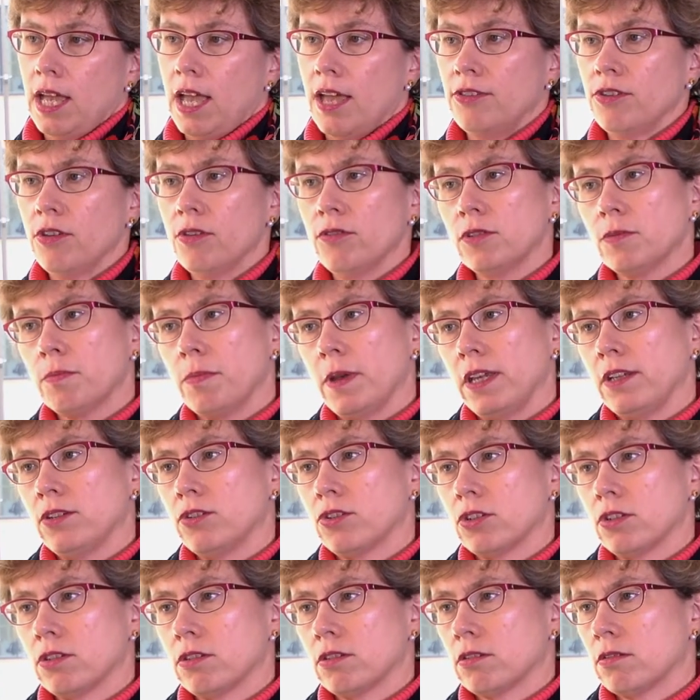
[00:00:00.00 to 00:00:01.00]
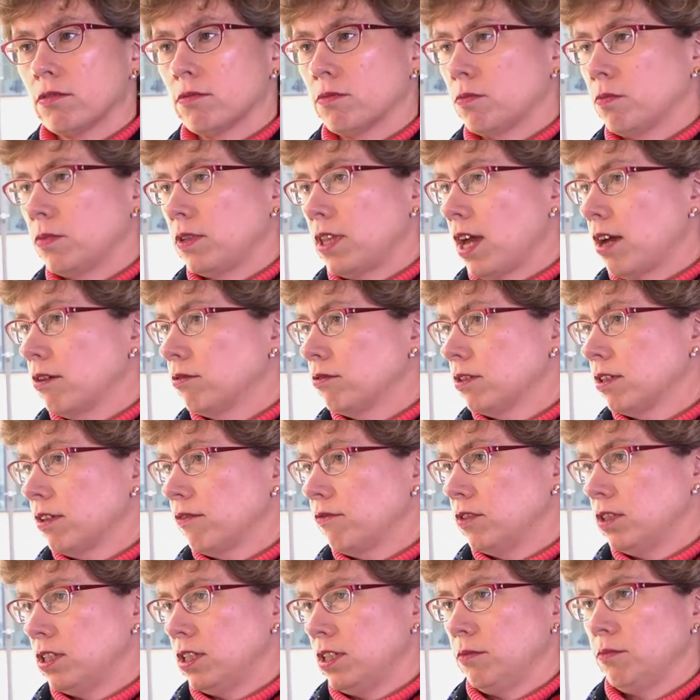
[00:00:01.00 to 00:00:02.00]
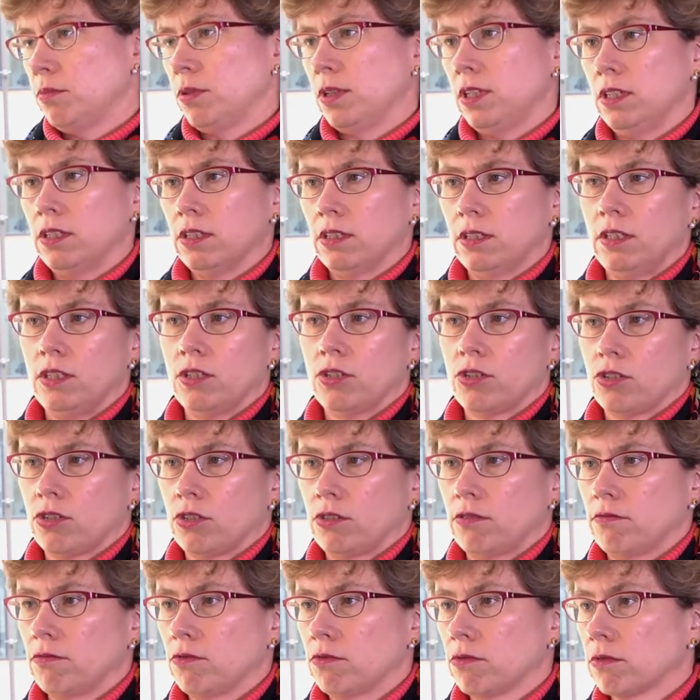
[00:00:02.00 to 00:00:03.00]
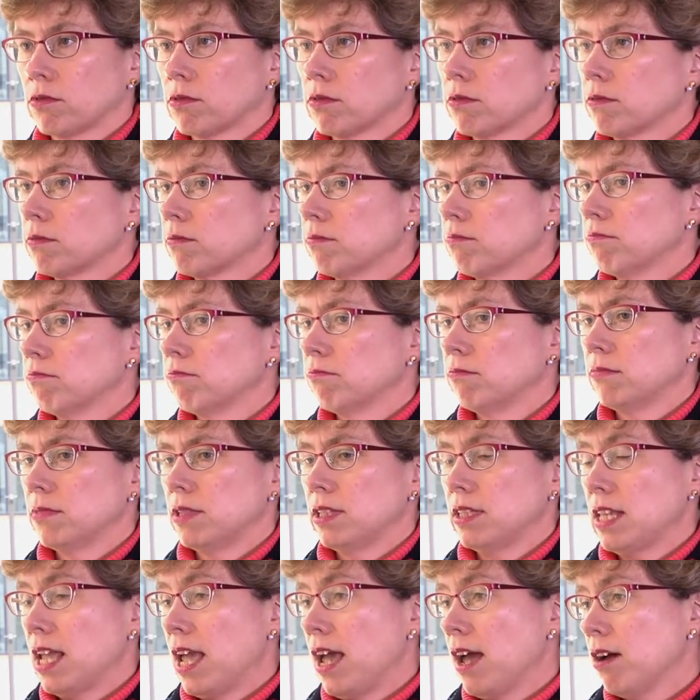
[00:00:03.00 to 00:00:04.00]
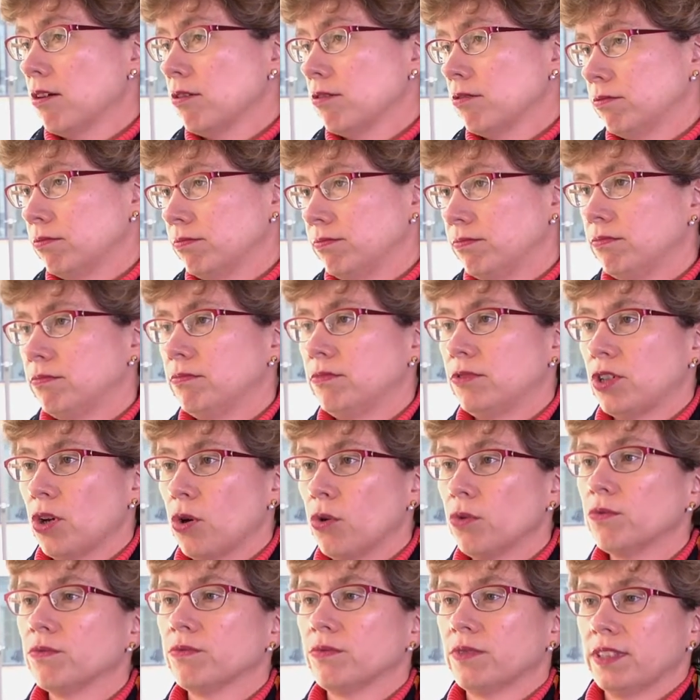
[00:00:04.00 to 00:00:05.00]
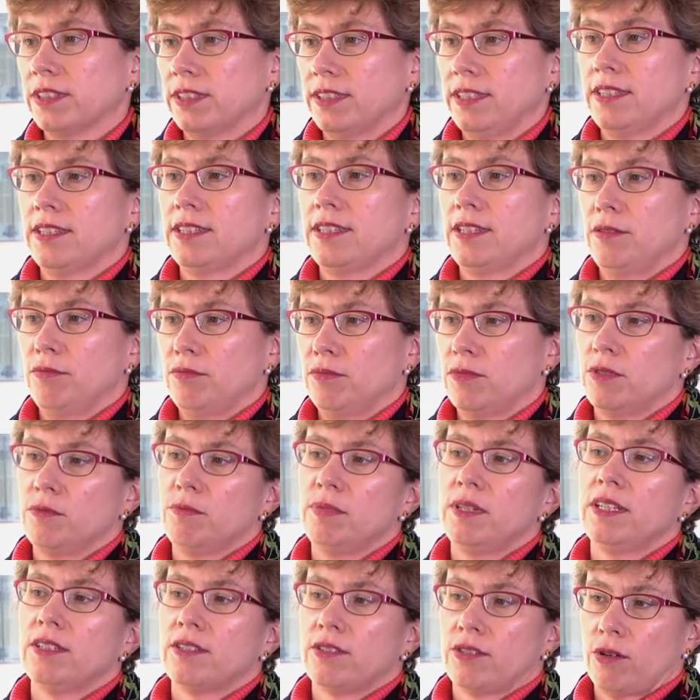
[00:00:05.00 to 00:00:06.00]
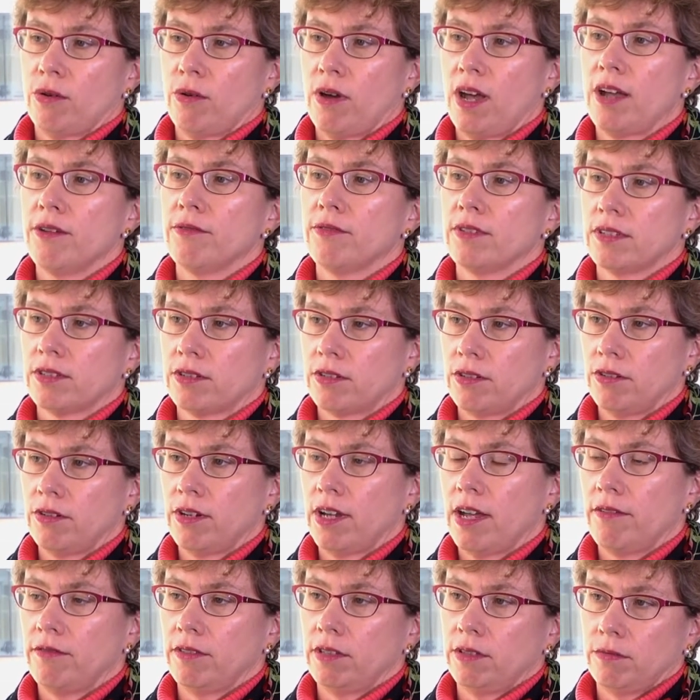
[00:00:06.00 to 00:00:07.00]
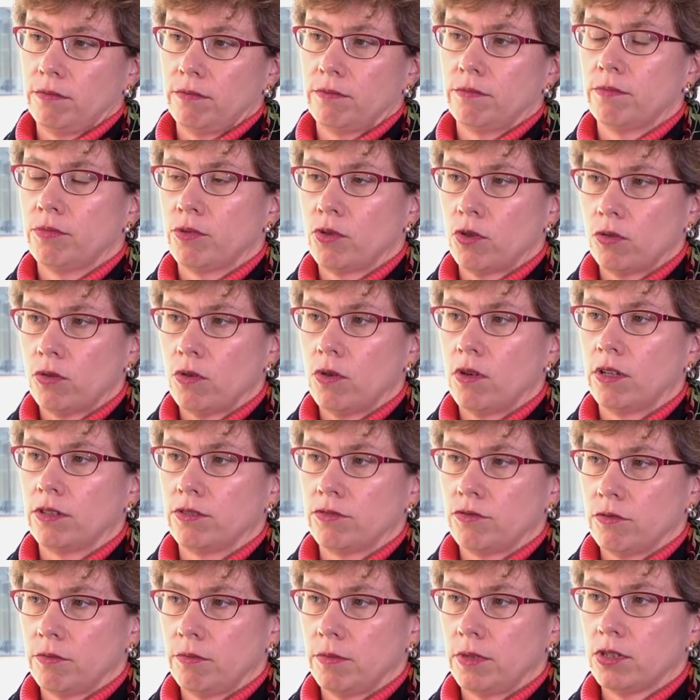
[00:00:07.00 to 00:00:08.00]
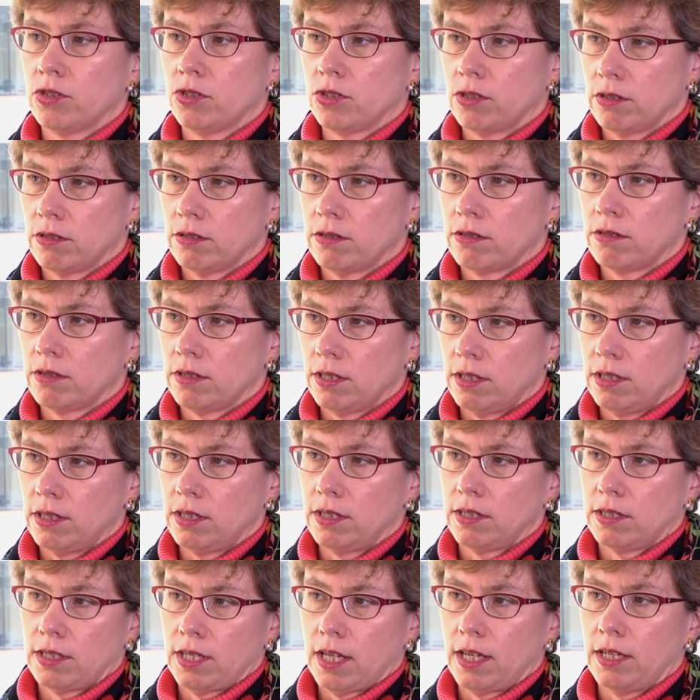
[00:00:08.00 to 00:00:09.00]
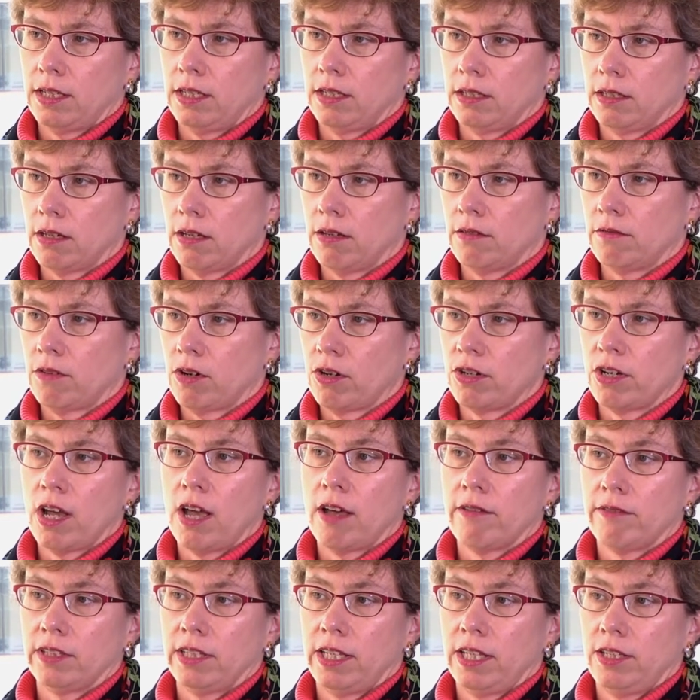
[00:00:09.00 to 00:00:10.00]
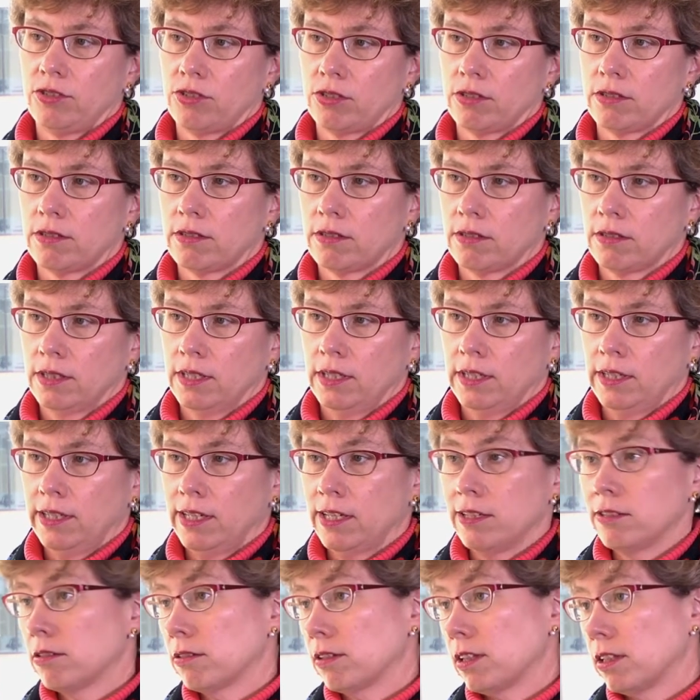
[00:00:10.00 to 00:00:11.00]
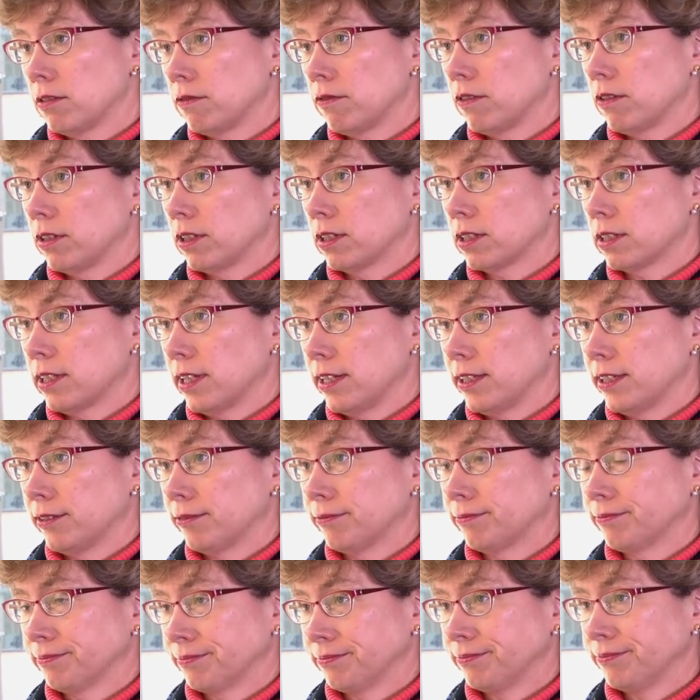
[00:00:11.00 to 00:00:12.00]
And those patients without seventeen p deletion or now don't really seem to be so high risk. They're having prolonged remissions in the setting of our novel agents. And so that's very exciting.